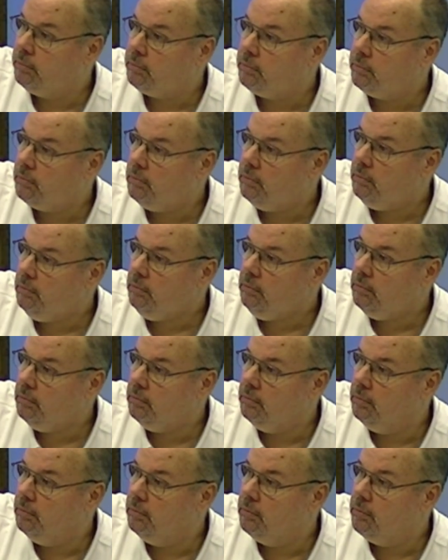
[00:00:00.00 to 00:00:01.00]

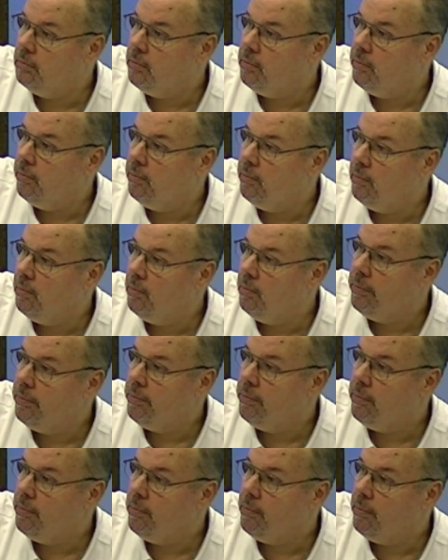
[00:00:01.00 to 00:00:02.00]

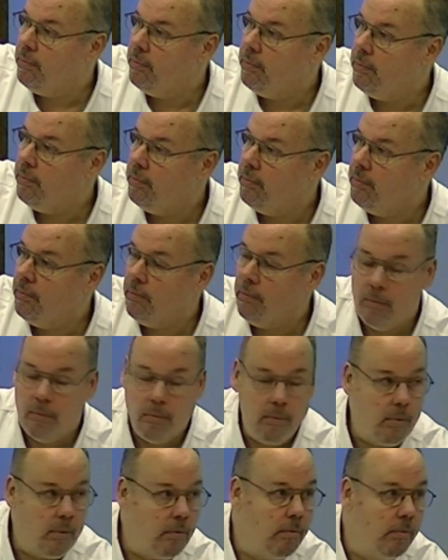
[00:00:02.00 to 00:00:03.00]

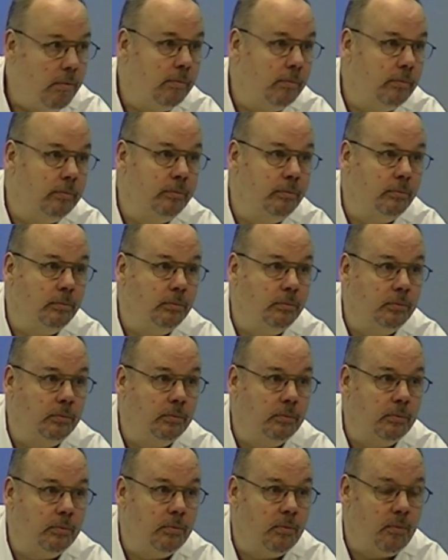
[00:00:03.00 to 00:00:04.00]

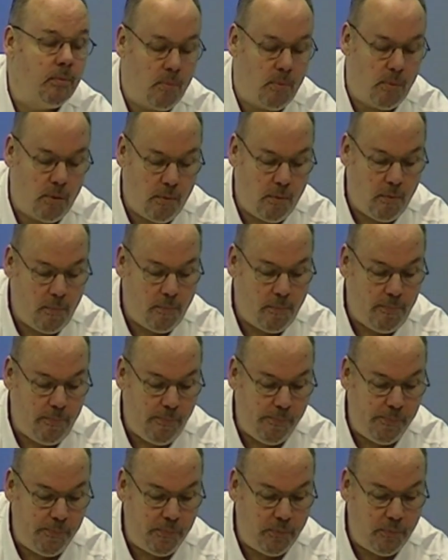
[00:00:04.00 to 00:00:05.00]

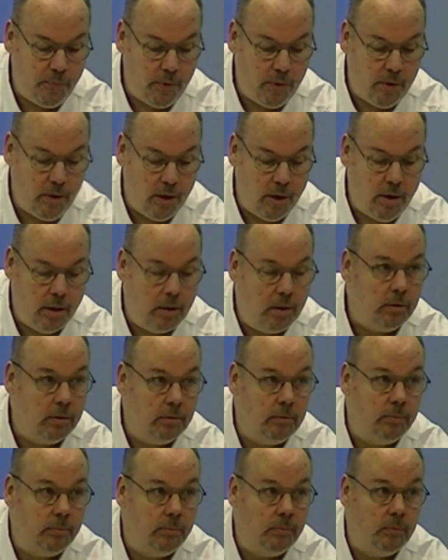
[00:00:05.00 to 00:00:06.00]

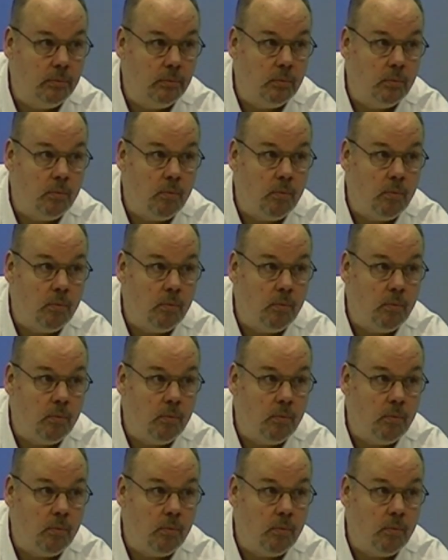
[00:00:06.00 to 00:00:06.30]
Nobody speaks.